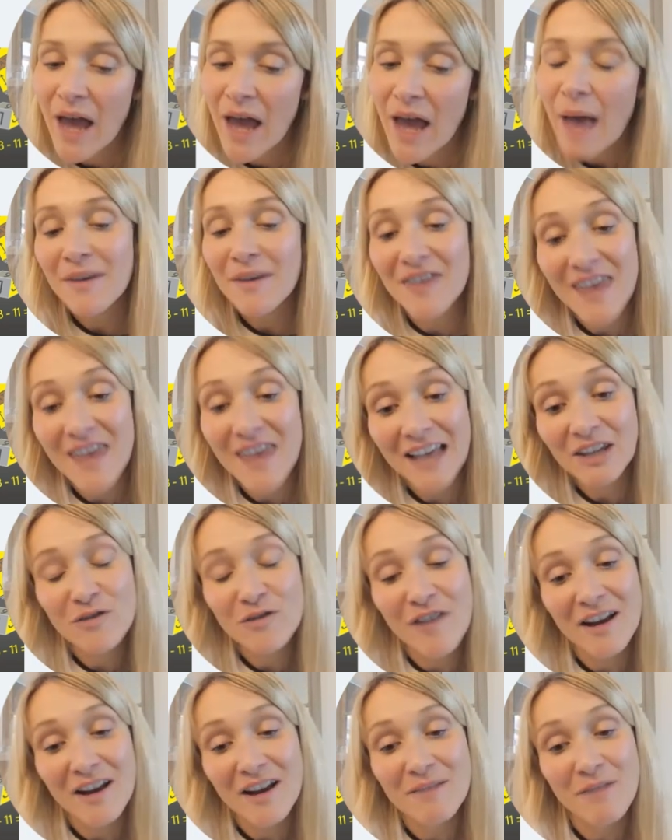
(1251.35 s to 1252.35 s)
But thank you
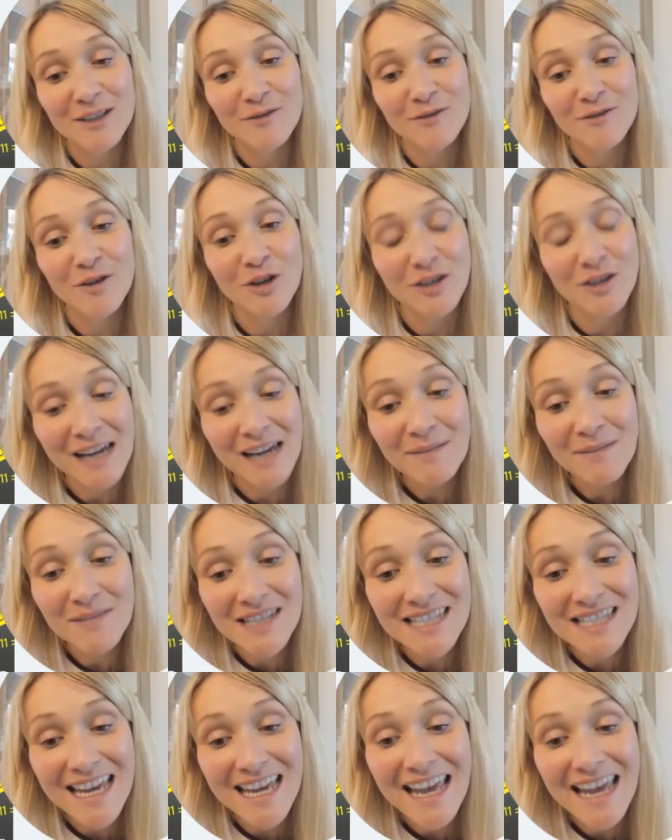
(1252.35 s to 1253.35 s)
very much for your time
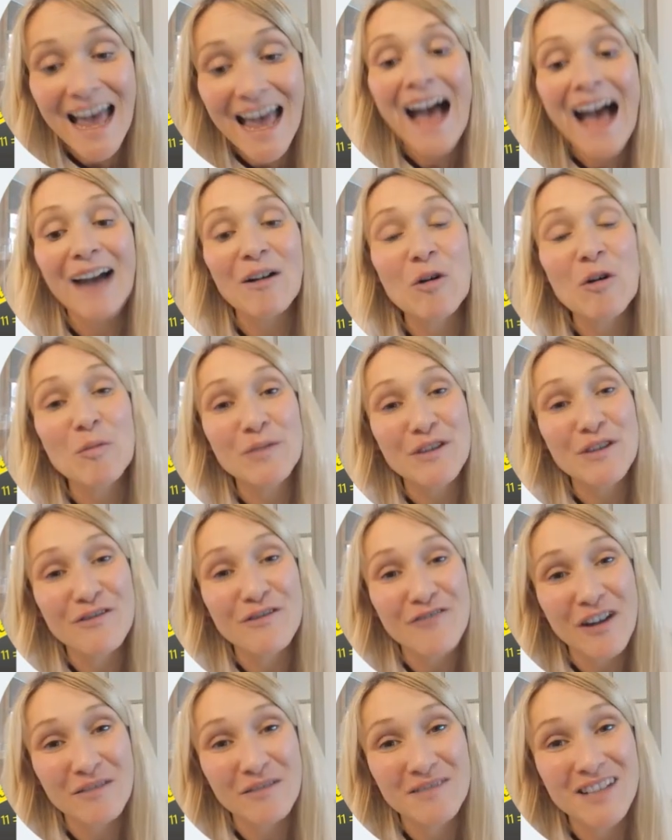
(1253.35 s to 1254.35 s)
today. I hope you
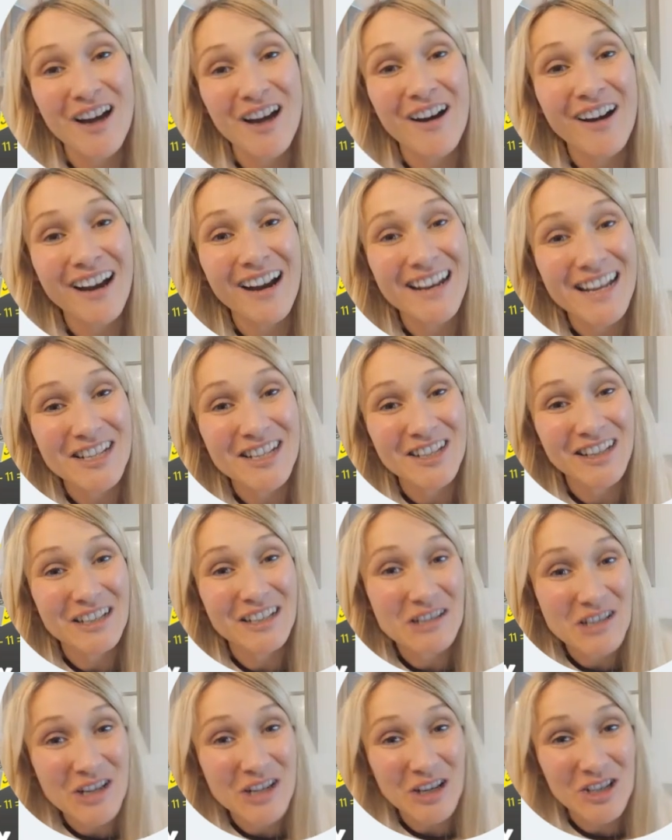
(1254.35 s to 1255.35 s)
found our initial
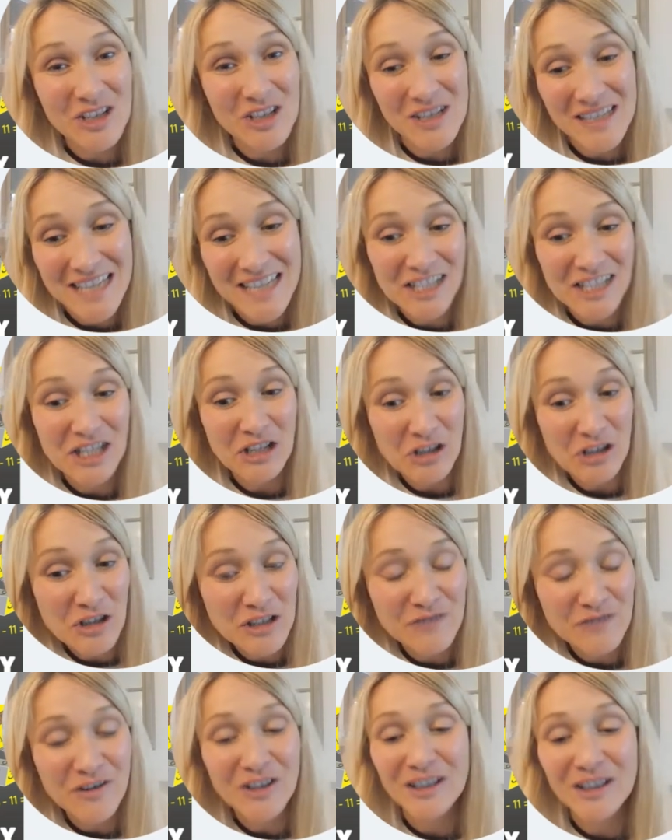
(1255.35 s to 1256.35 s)
introduction session
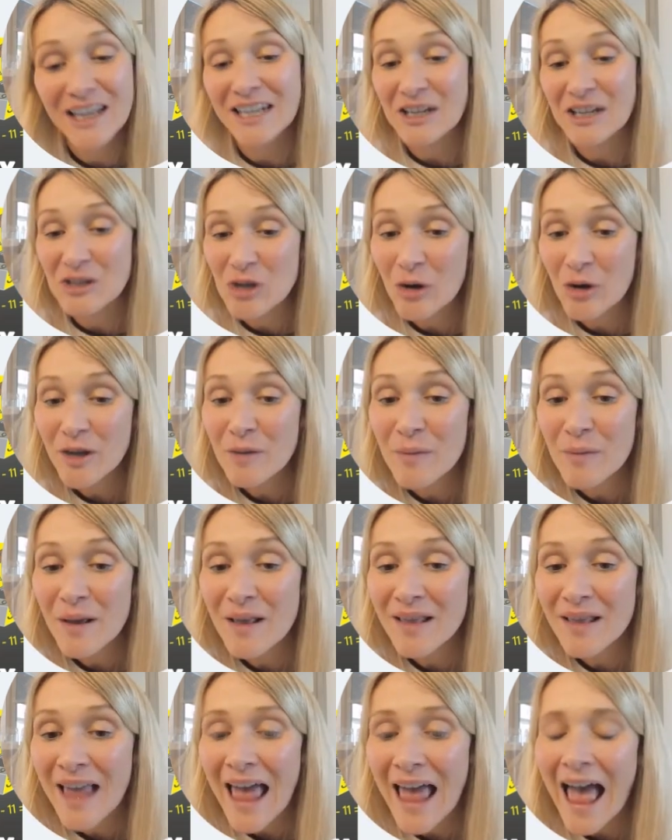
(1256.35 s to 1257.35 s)
useful and
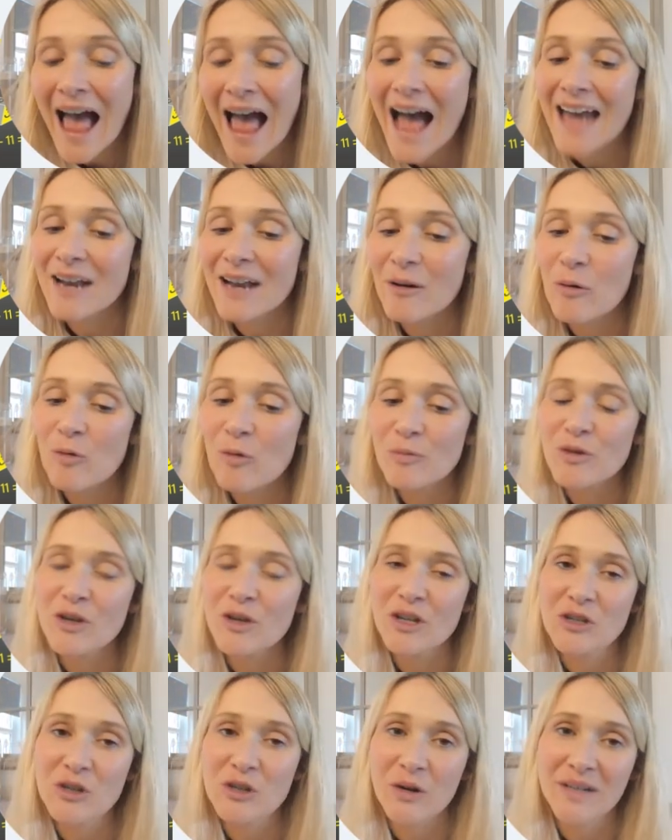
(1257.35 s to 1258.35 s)
enjoyable, and I hope you
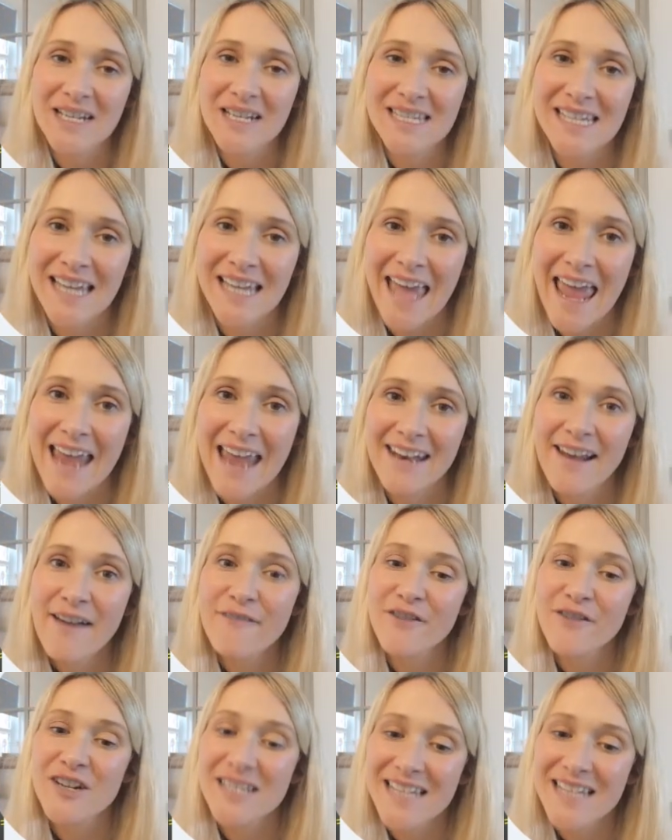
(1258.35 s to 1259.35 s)
can join us again
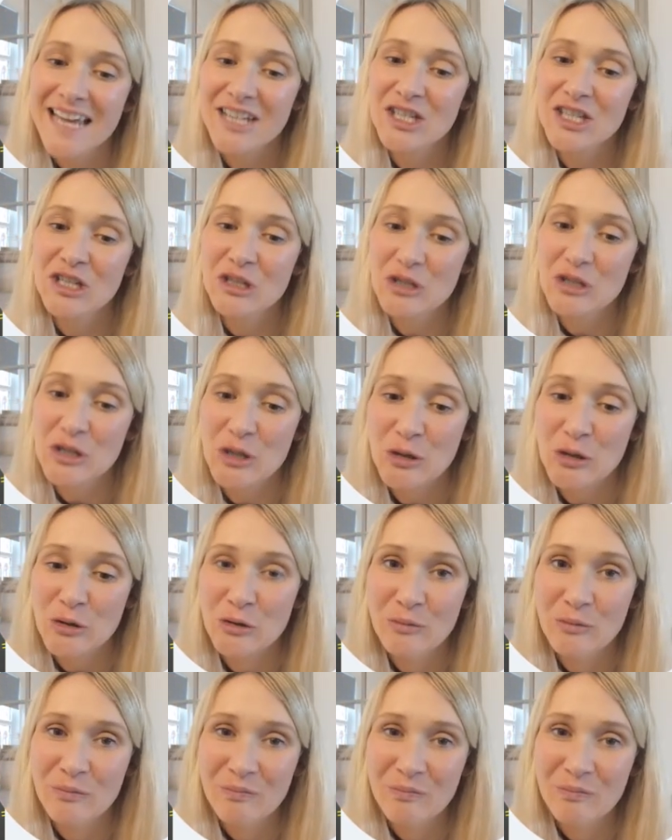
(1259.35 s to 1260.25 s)
for session 2.